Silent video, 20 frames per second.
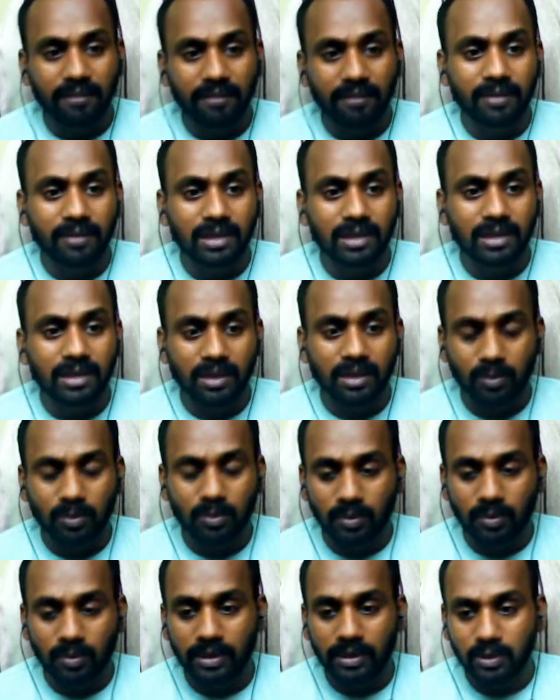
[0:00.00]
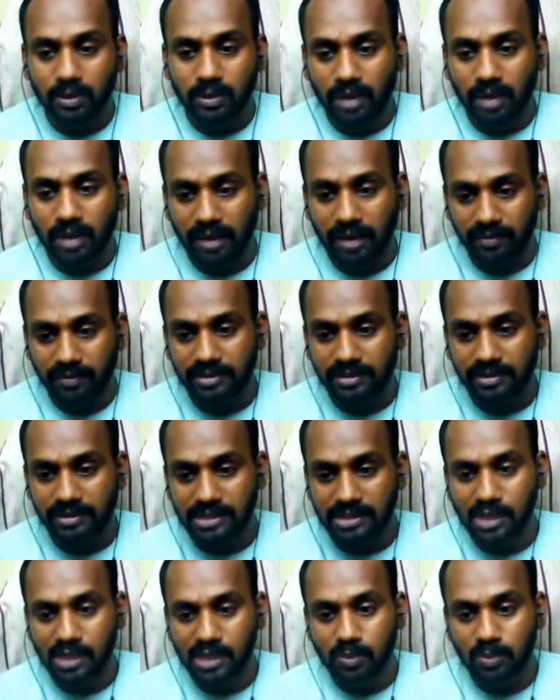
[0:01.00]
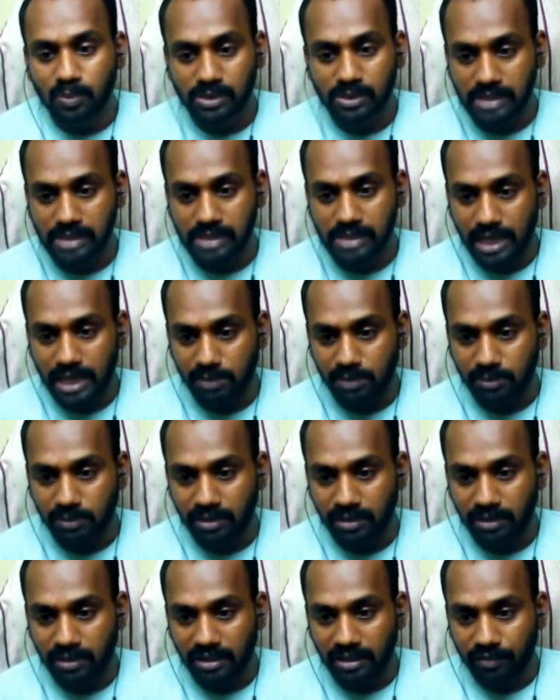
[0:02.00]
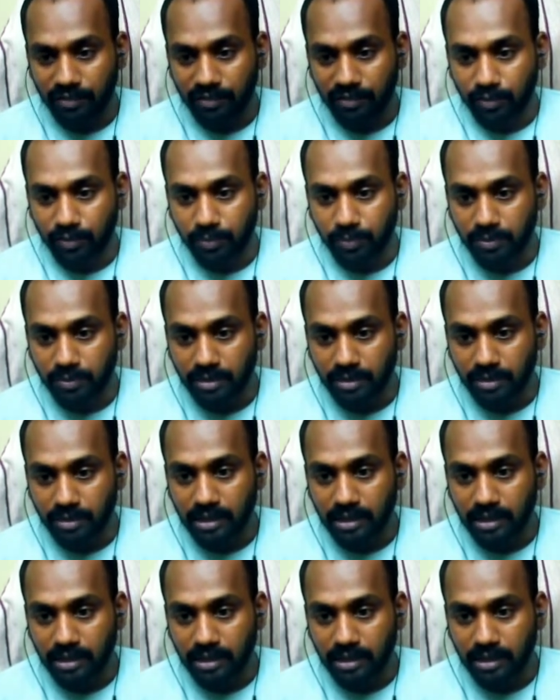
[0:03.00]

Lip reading: when they want to have a CEO's dashboard kind of reports,